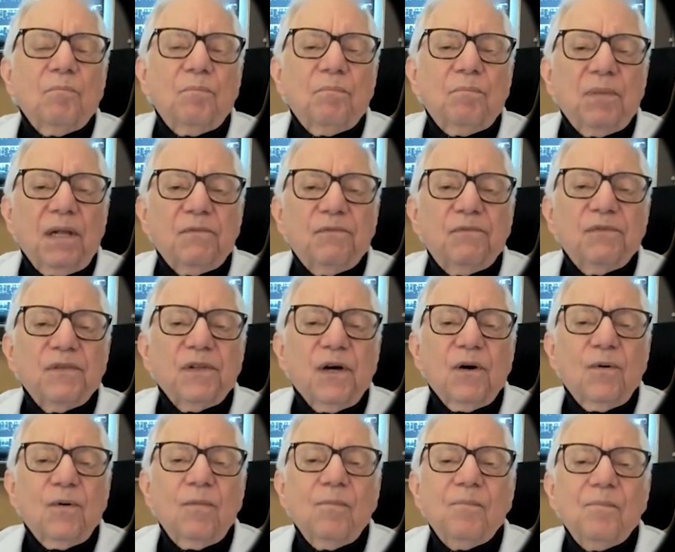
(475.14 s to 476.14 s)
blood
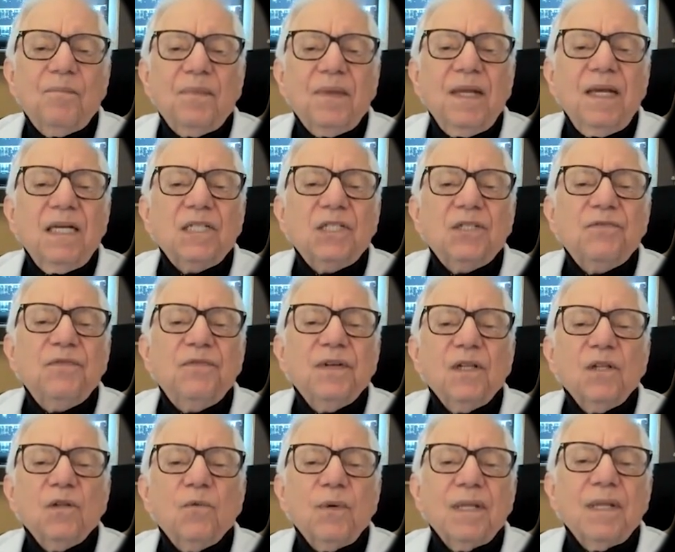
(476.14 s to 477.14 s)
flow is
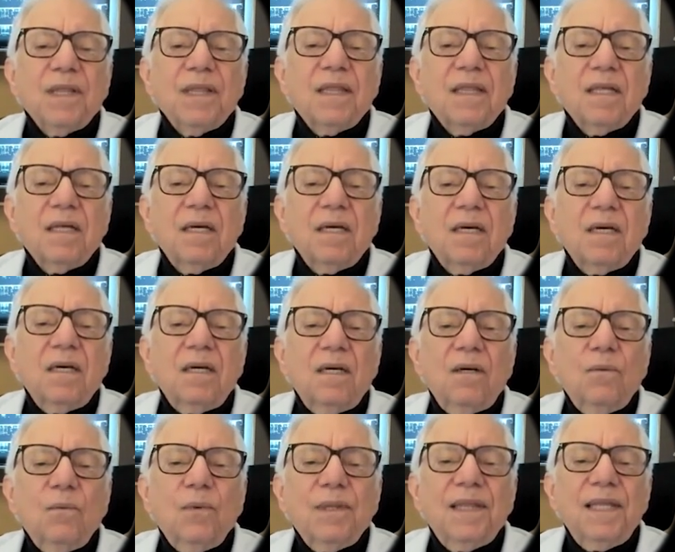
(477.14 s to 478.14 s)
filled with
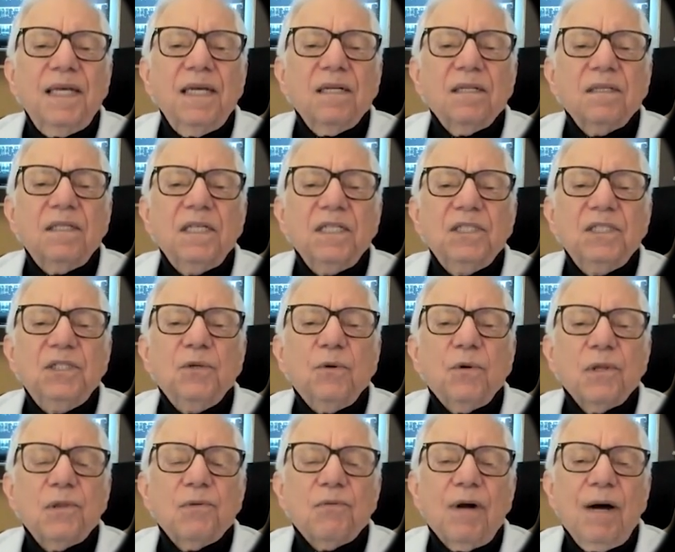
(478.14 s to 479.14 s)
healed tissue
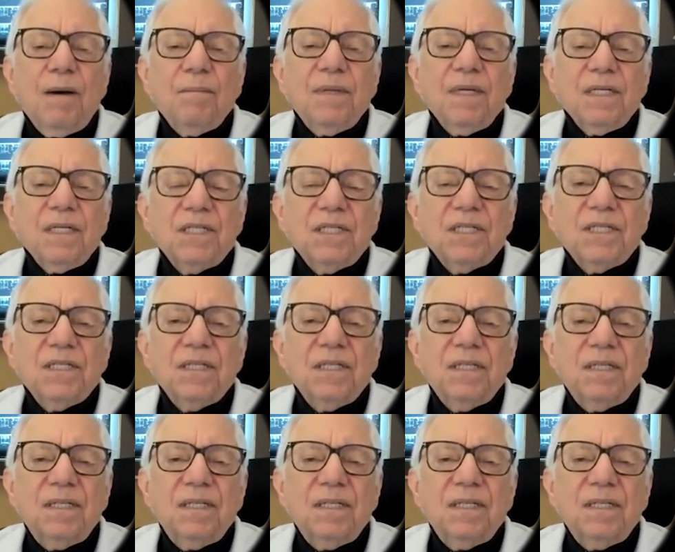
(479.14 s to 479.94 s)
or thrombus,